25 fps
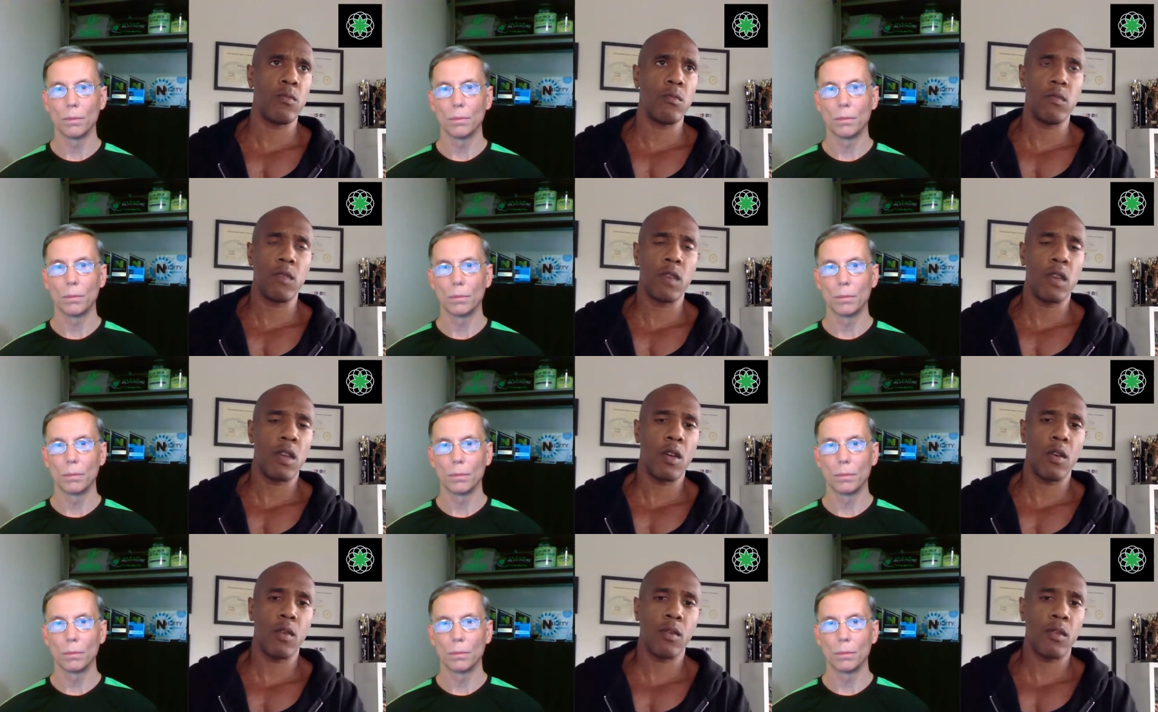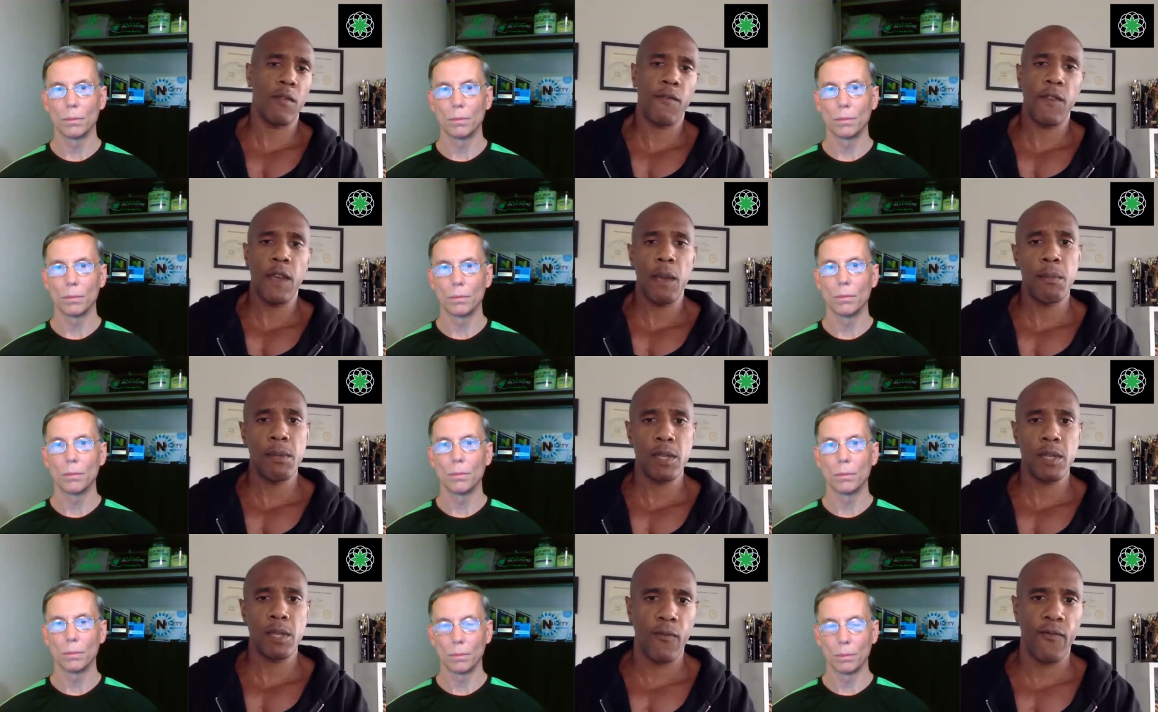Speaker 1: you know, the
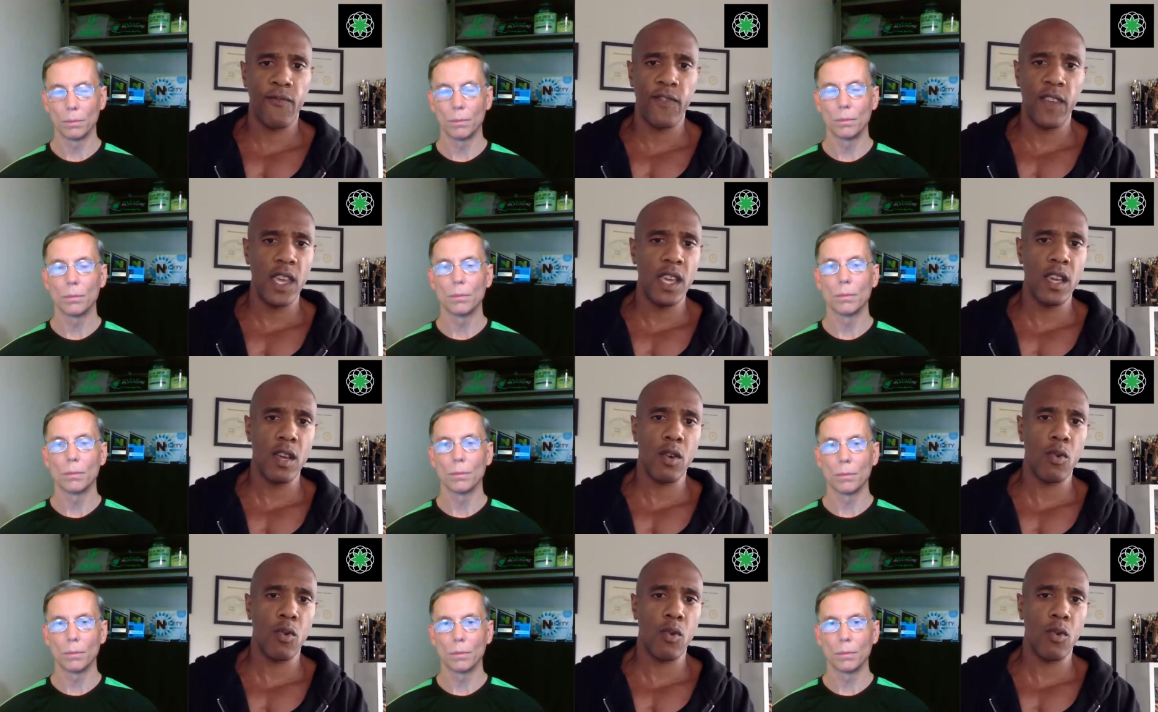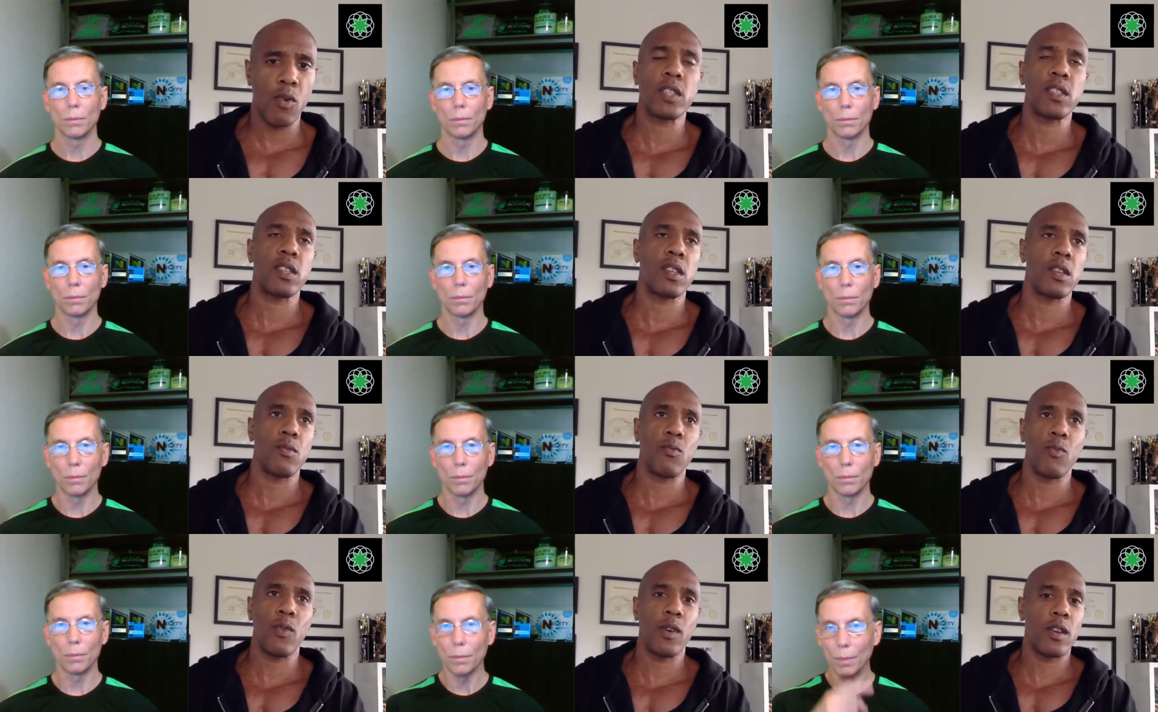famous vegan
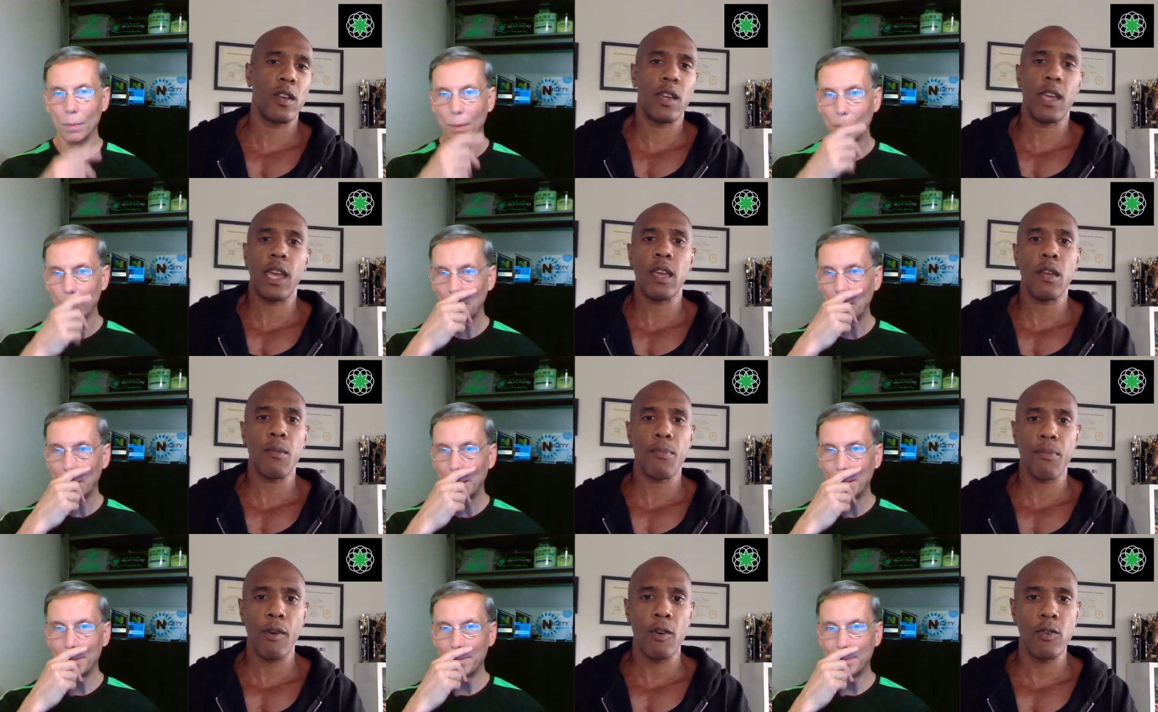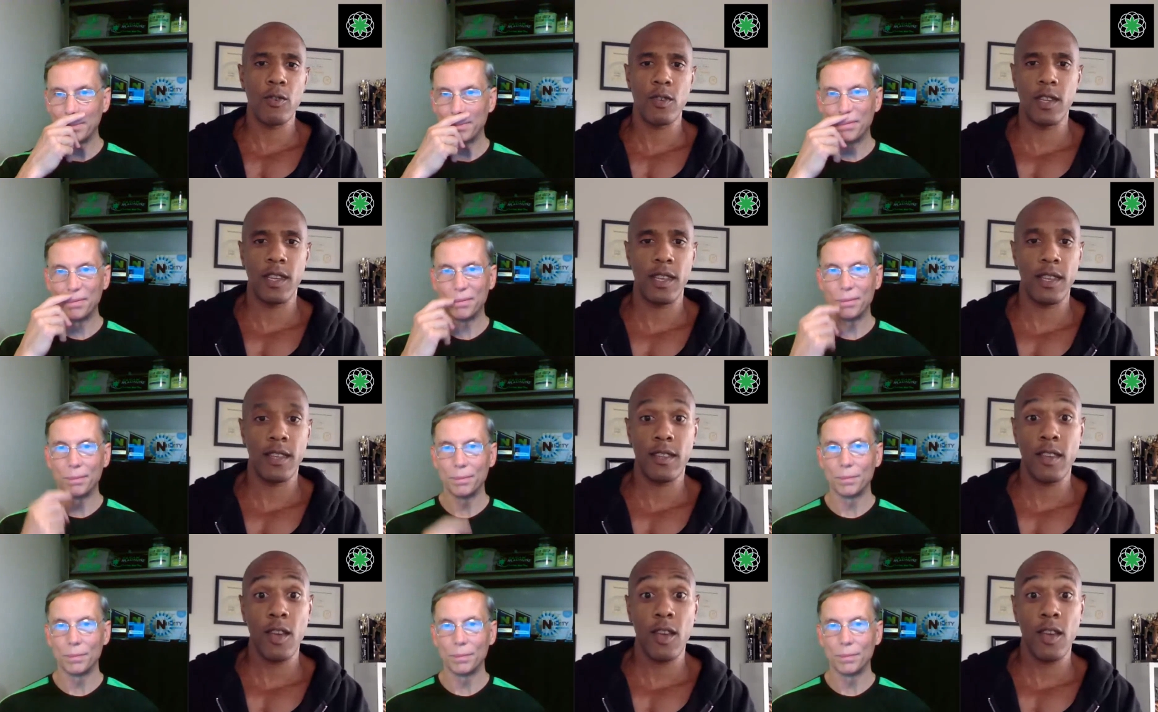question where you get your protein.